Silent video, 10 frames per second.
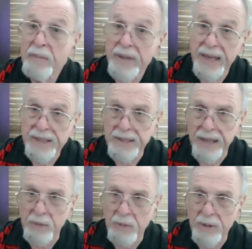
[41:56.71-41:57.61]
But that's
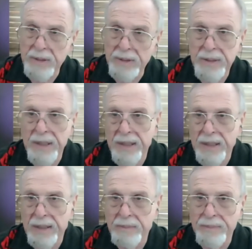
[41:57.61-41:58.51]
another one.
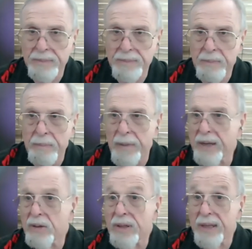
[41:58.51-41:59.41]
Um,
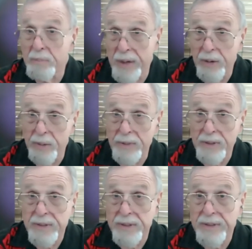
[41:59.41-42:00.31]
mental
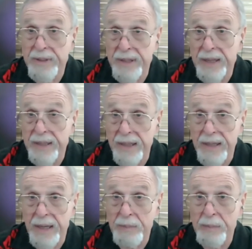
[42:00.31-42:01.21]
impairments that, that
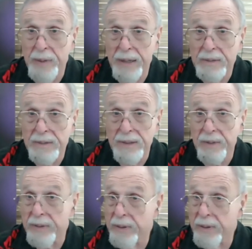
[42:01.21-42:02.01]
come about. There,